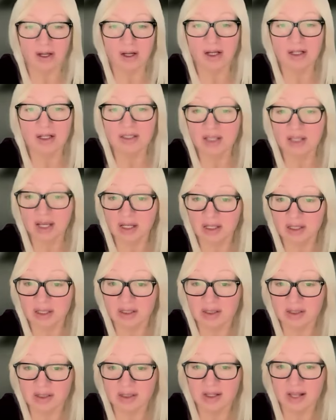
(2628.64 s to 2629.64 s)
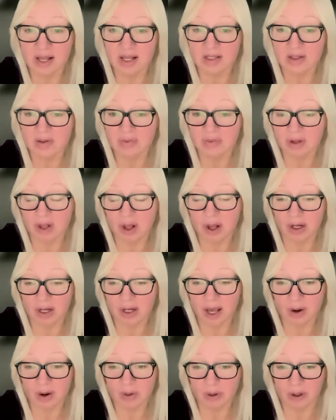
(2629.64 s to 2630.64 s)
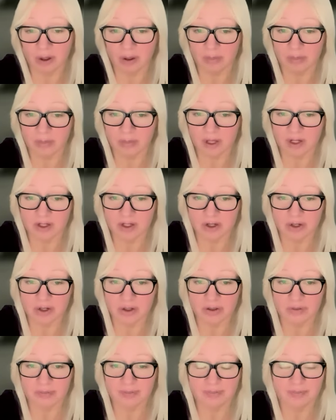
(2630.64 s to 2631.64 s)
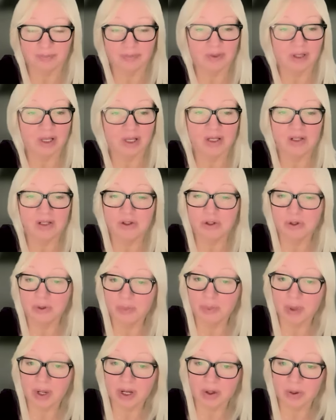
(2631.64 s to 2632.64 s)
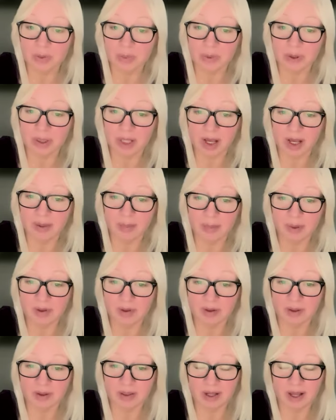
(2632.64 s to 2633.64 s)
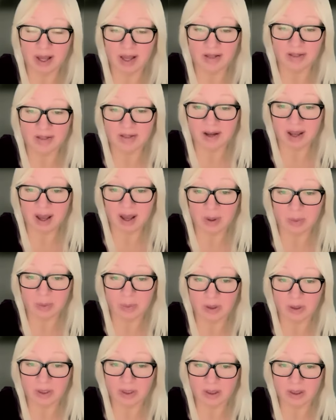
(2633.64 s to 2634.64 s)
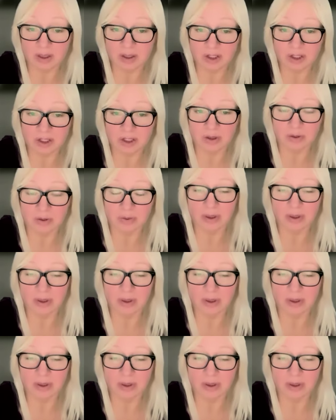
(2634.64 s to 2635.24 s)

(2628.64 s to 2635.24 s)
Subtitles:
Attendance as a flawed outcome measure. Inter-rater reliability as an equity issue.